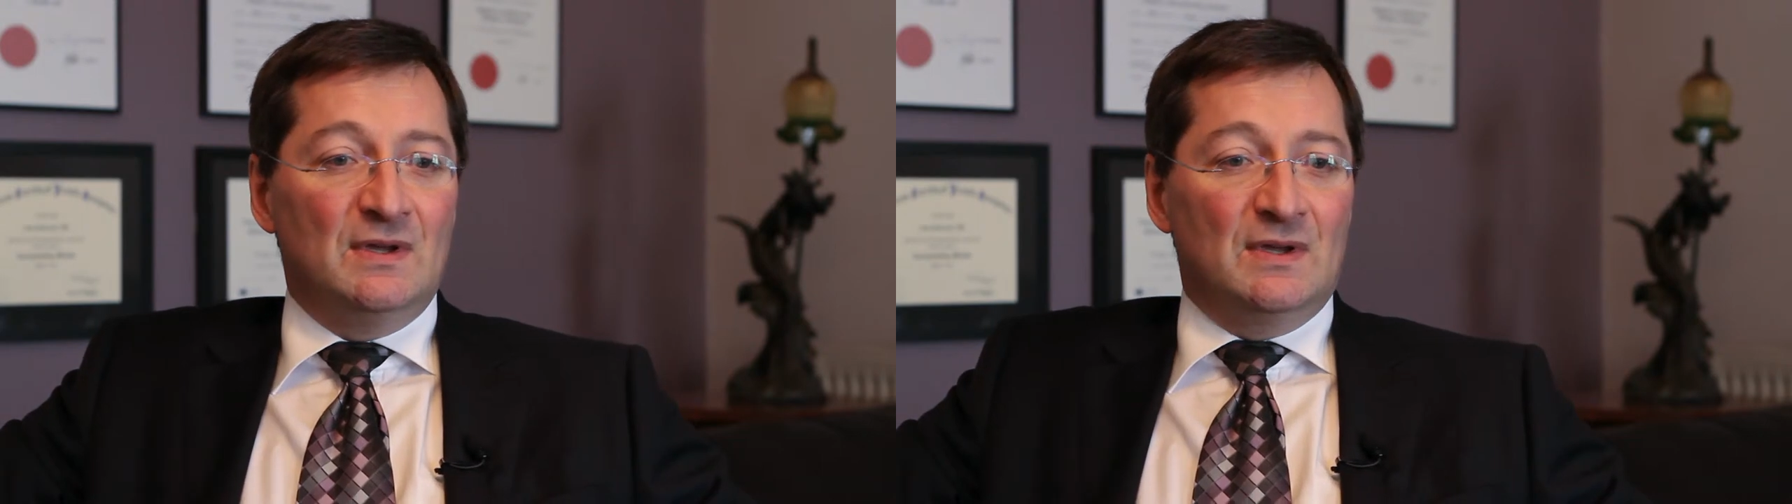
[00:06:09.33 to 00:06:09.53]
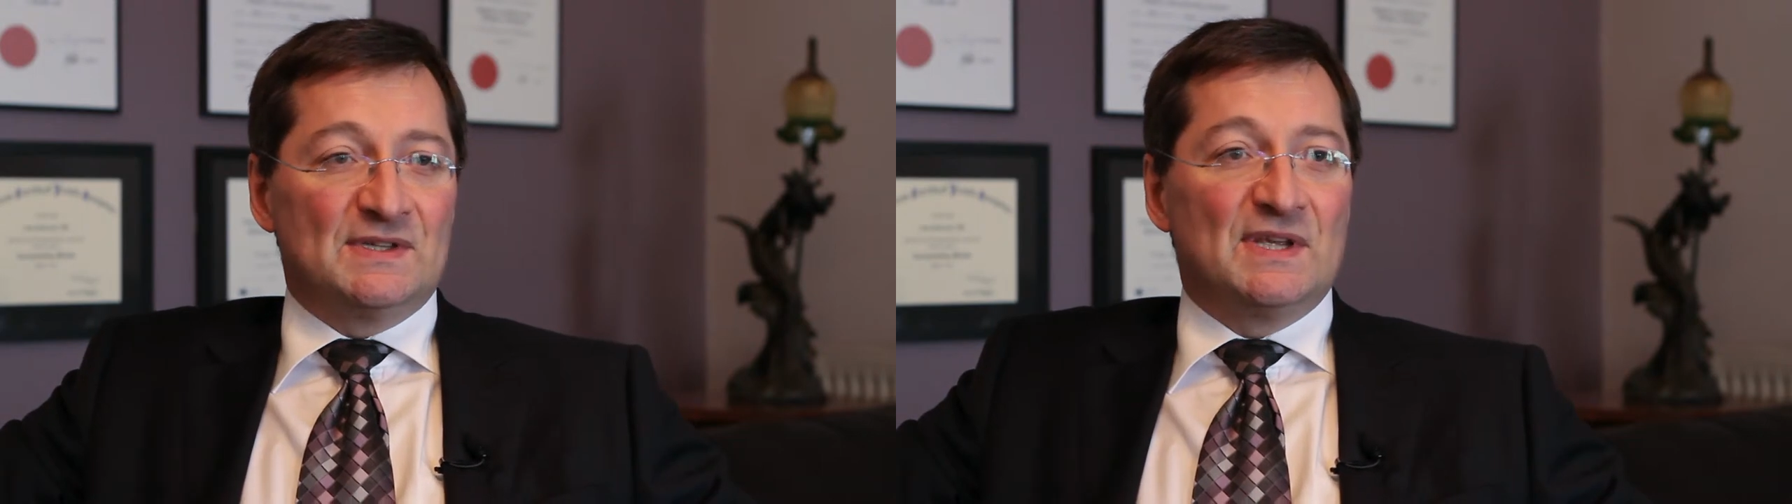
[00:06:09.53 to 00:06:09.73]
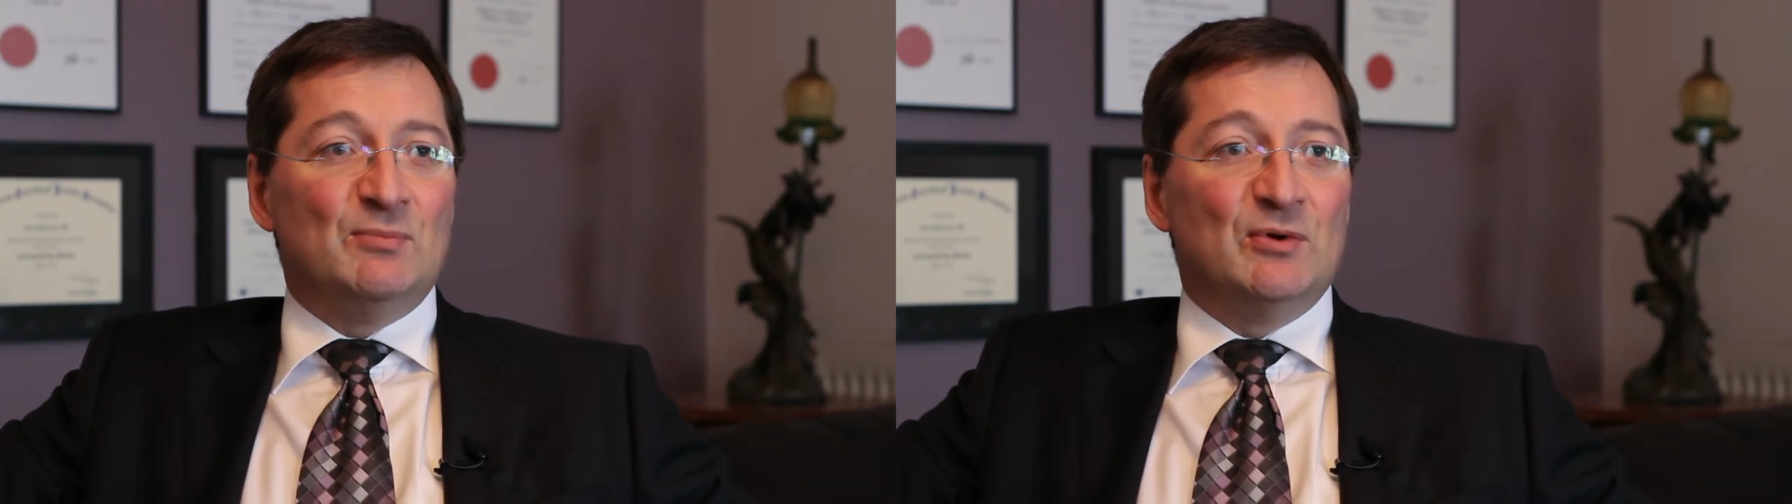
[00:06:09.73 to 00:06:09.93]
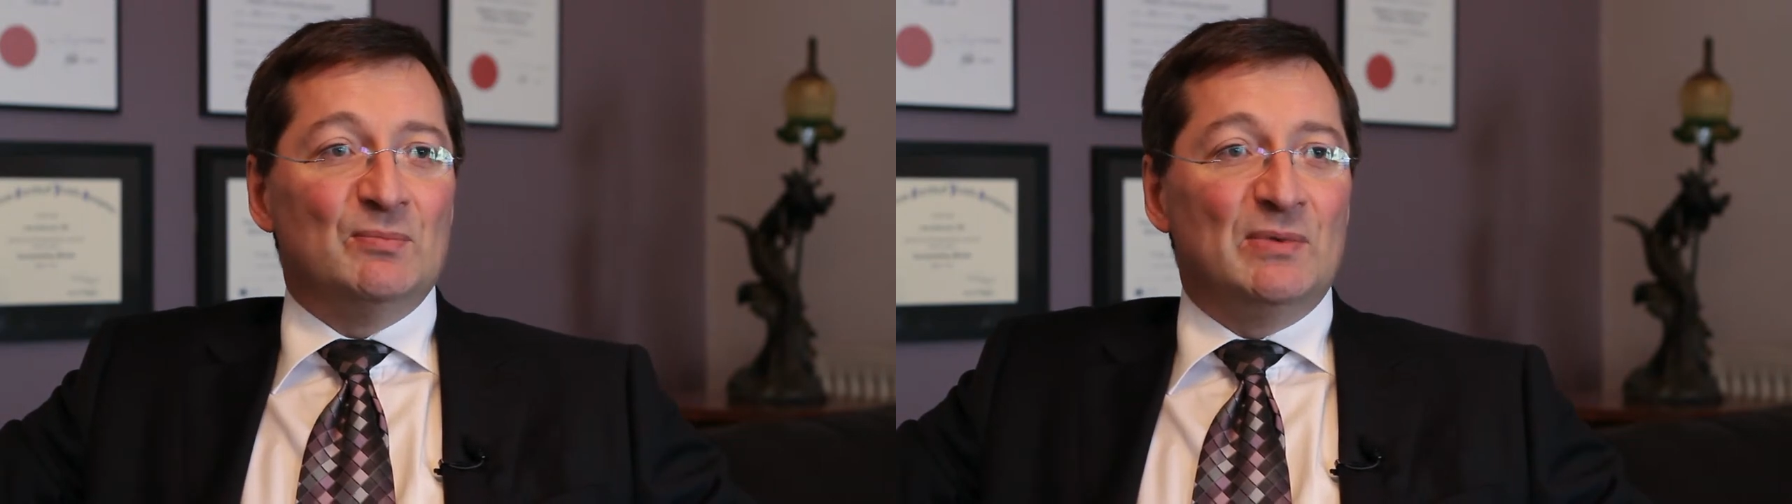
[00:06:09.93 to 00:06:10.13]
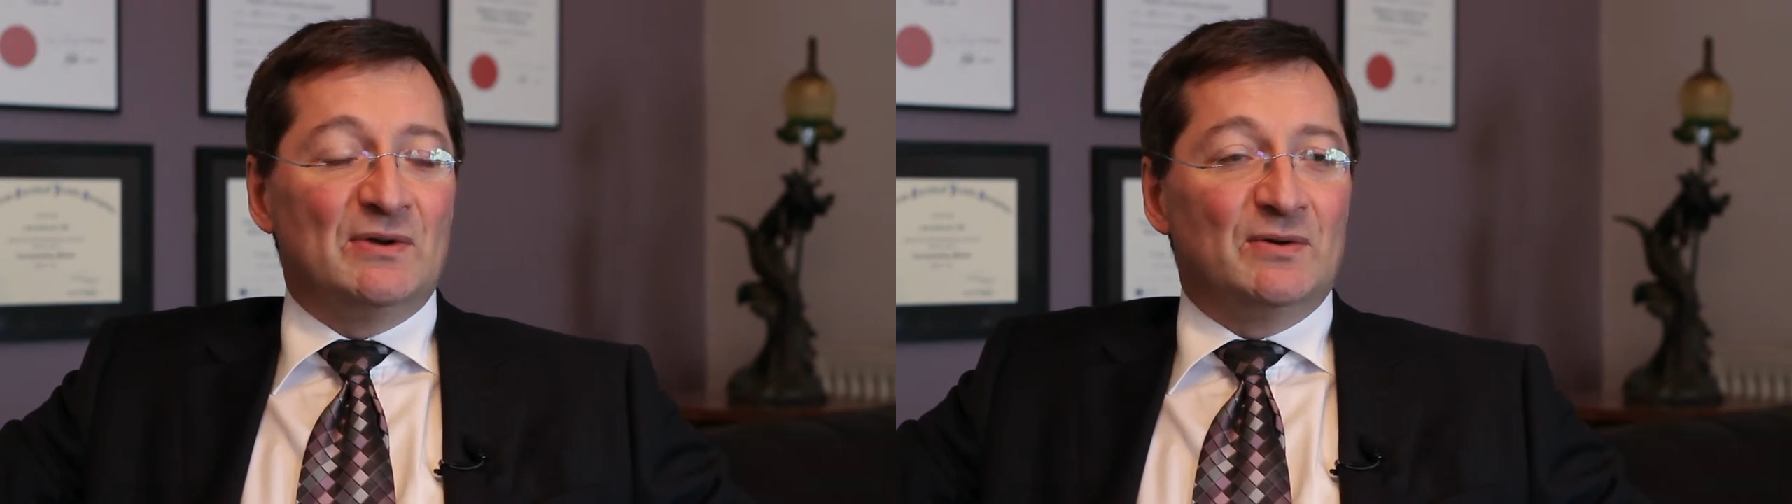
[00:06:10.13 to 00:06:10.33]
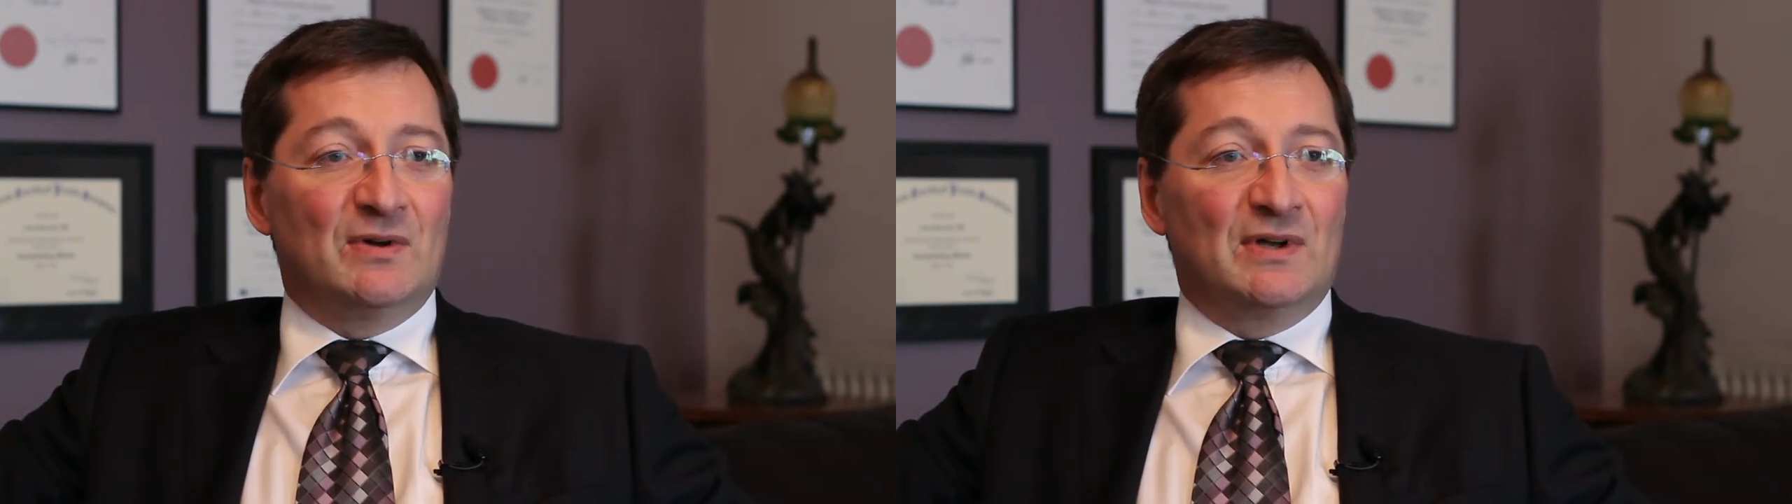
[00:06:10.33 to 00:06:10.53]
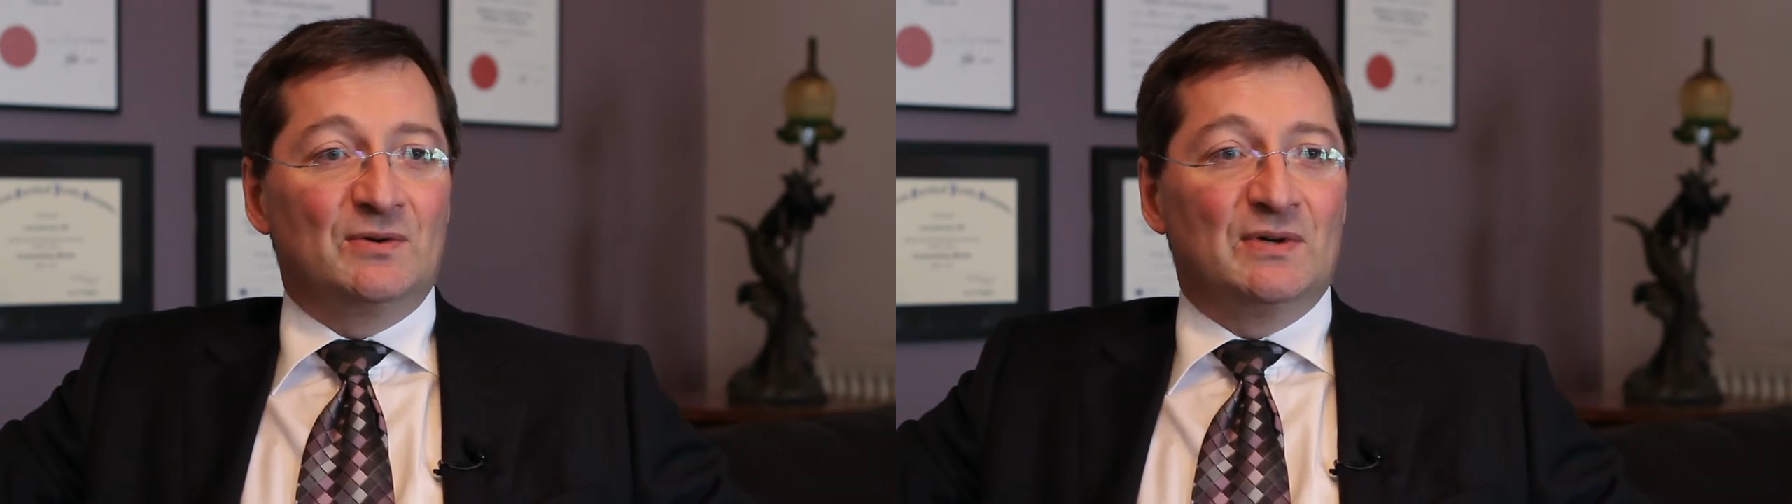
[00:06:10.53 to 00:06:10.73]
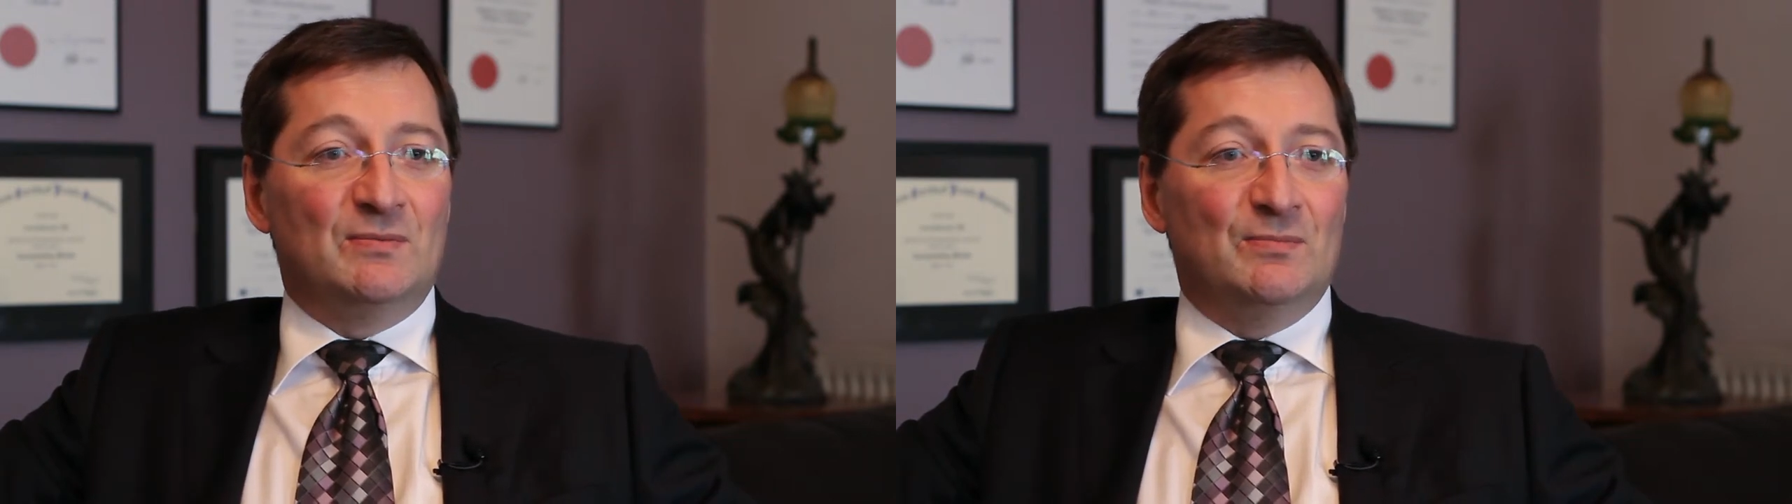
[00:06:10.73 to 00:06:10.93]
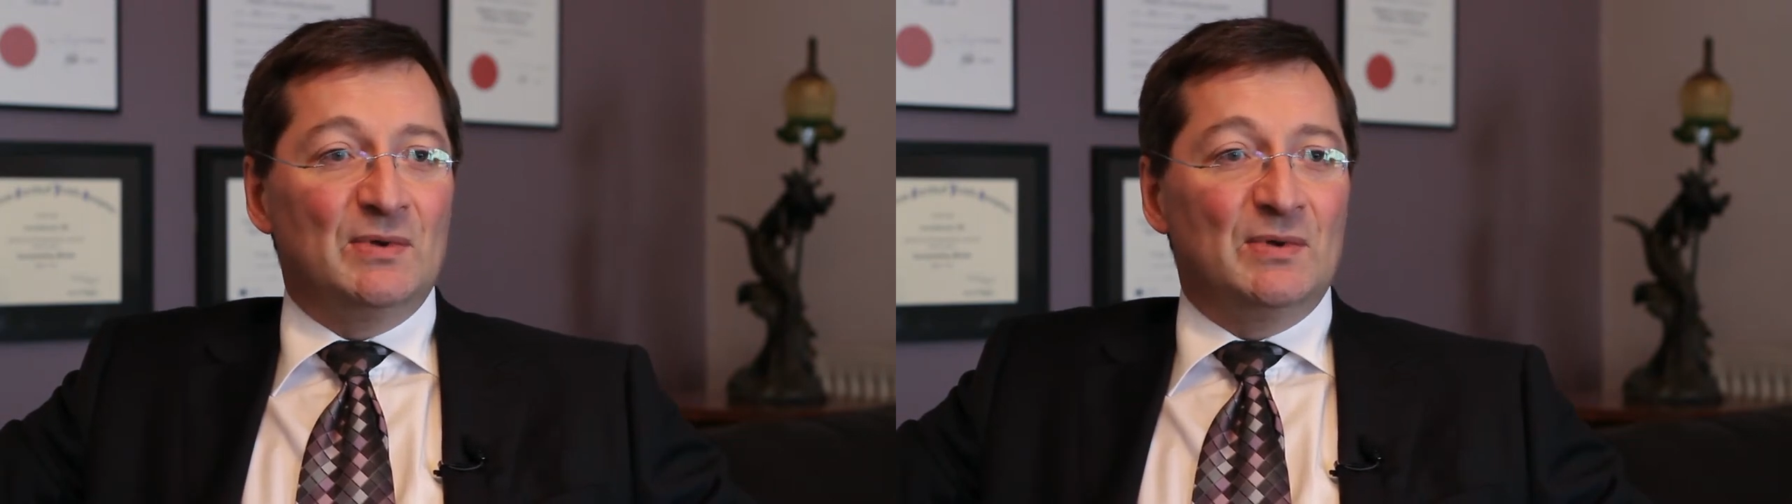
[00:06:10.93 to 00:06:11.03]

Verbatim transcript: as he put it better, and I agree,